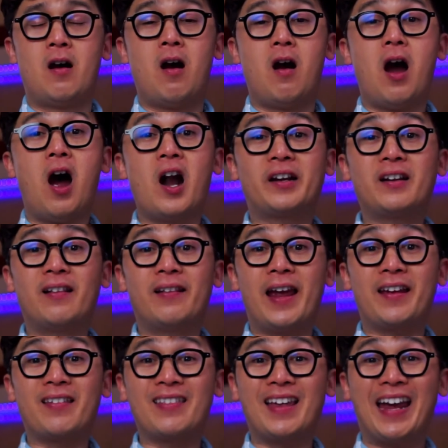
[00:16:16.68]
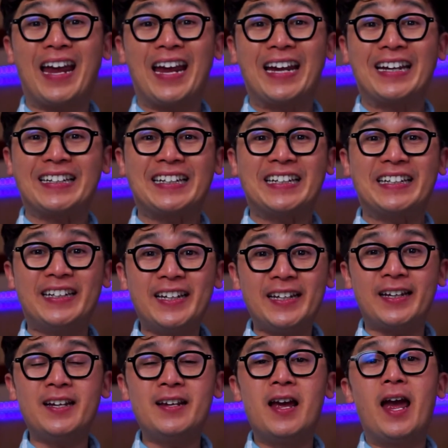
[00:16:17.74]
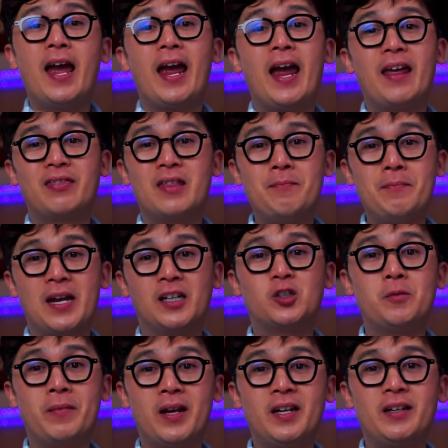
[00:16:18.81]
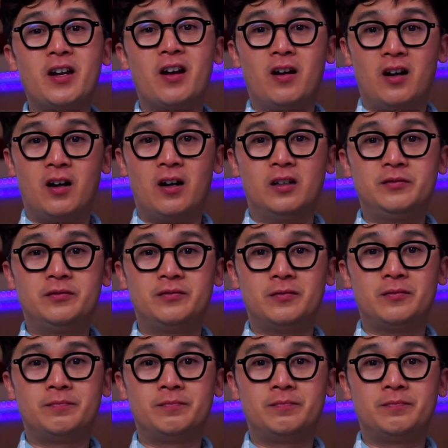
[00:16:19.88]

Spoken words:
arc length AED, and the measurement of